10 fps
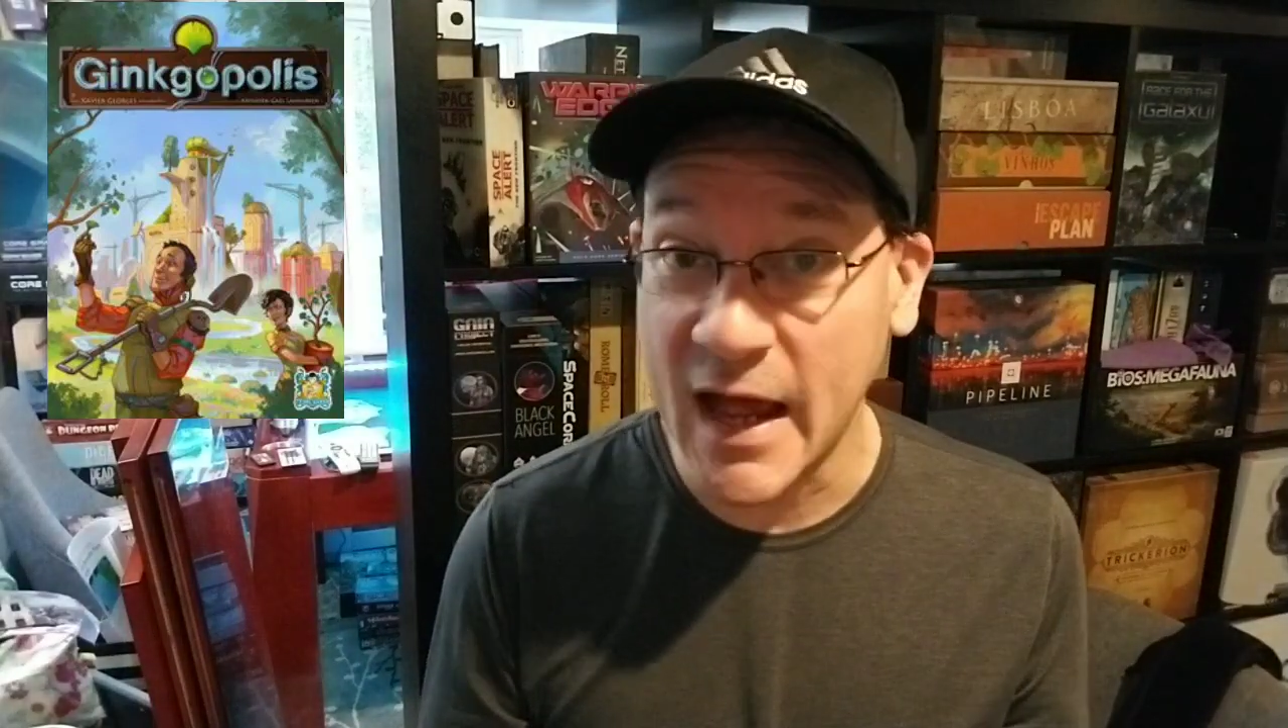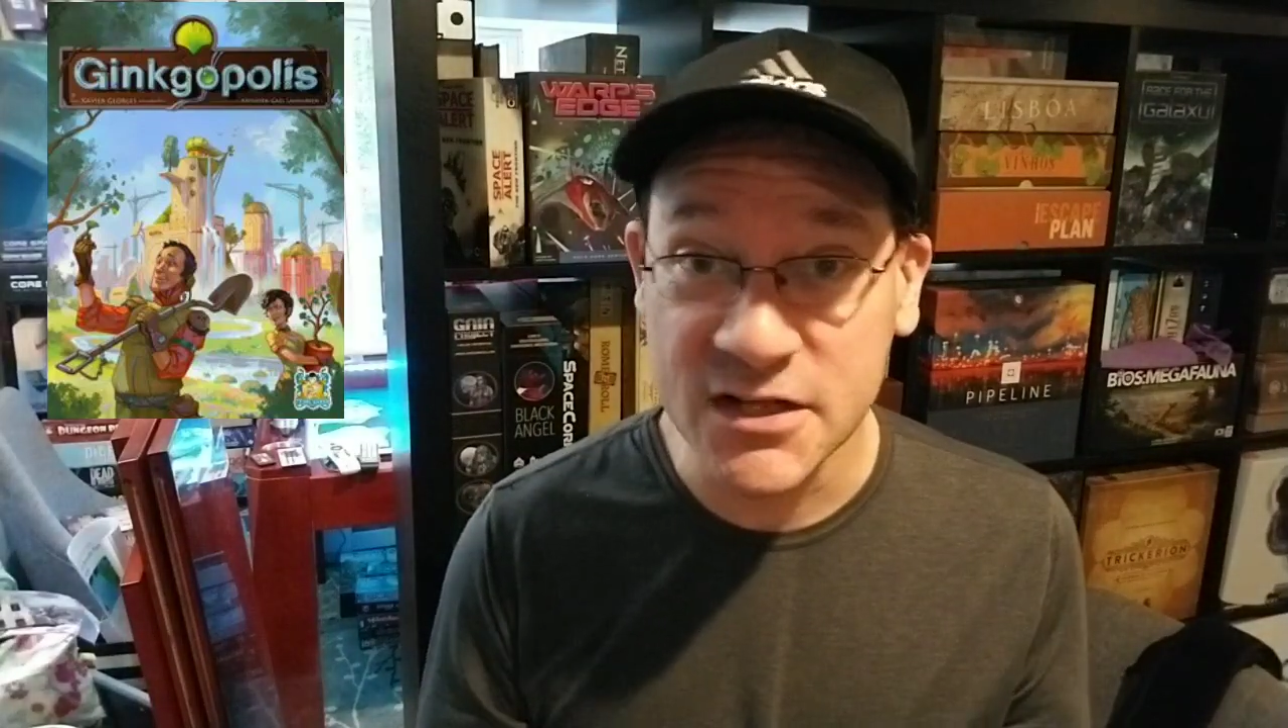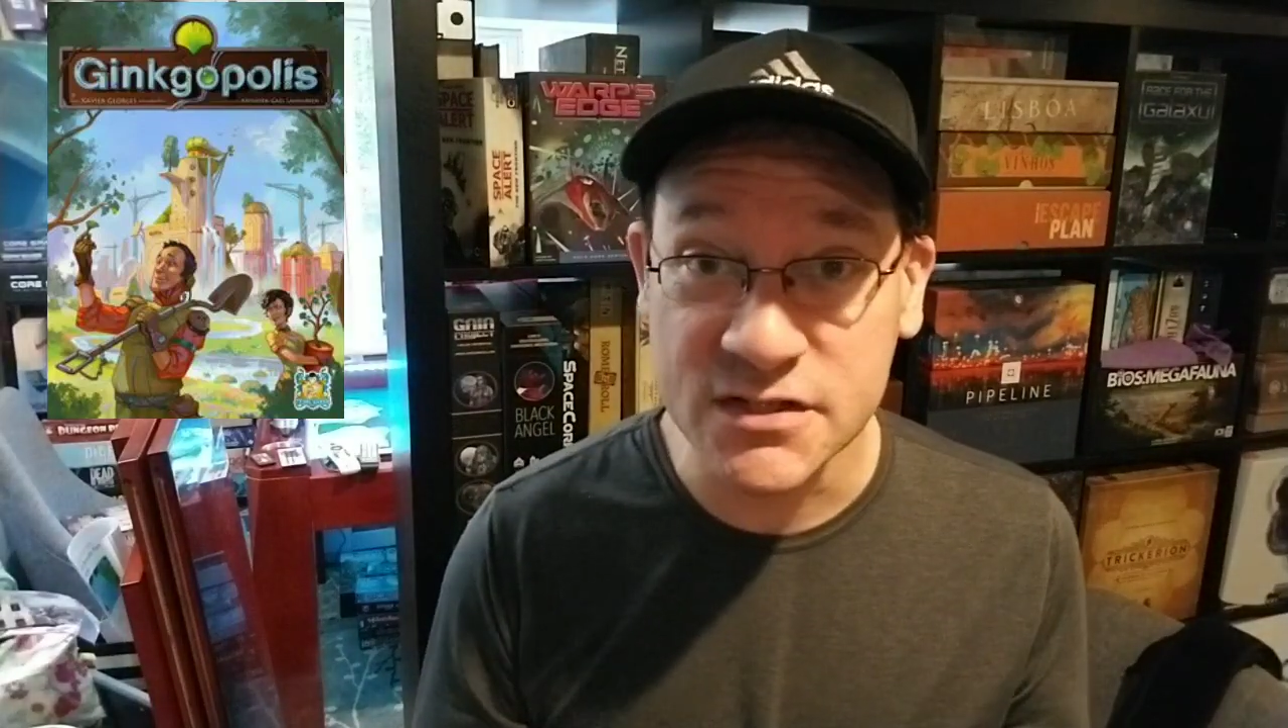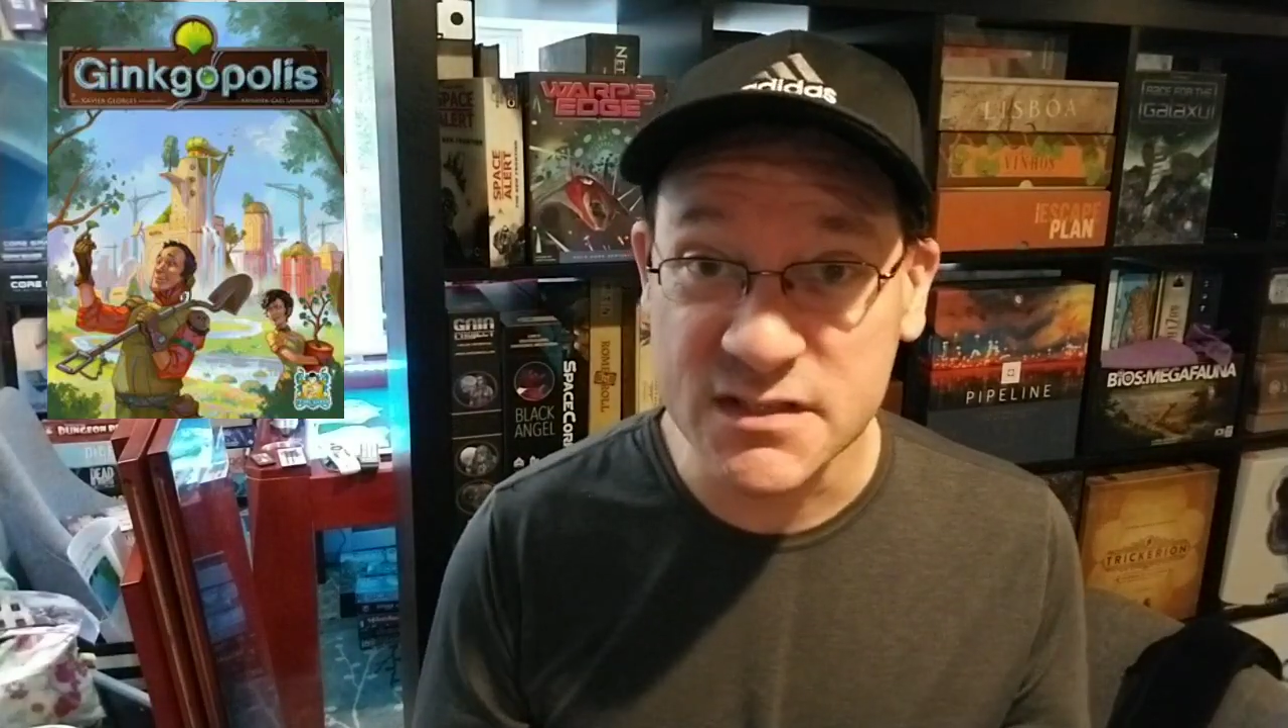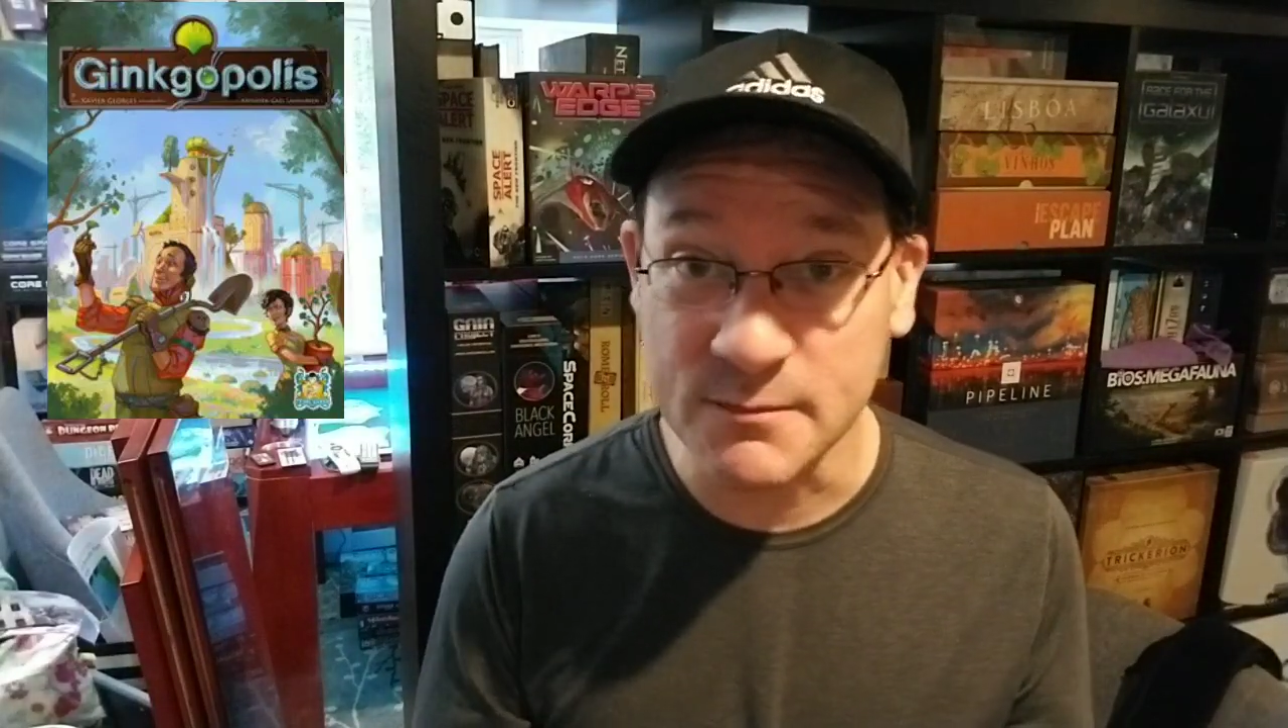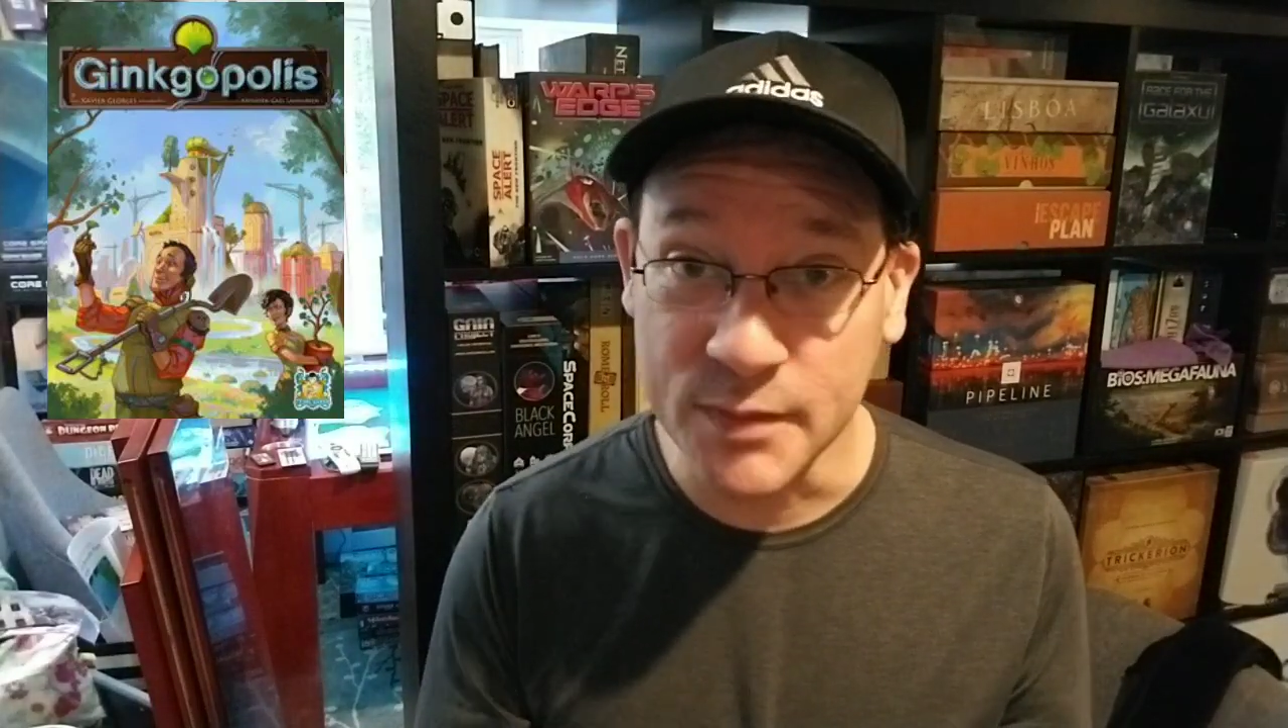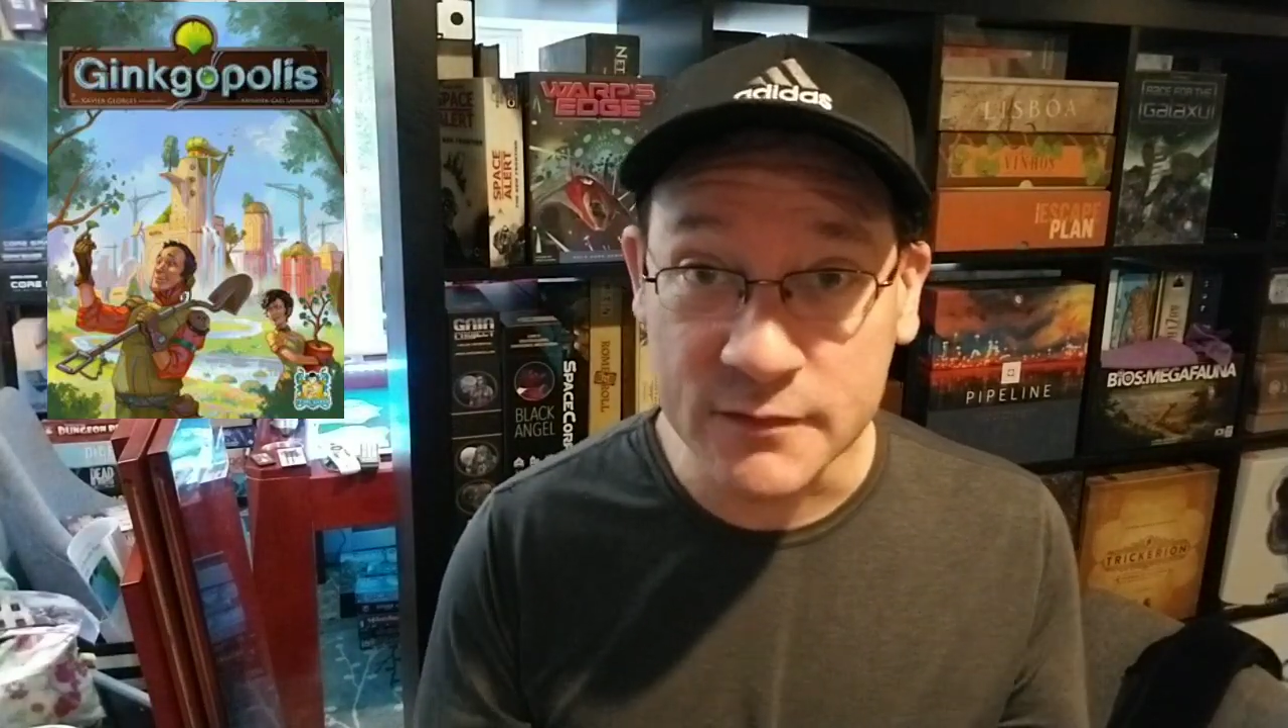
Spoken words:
actions to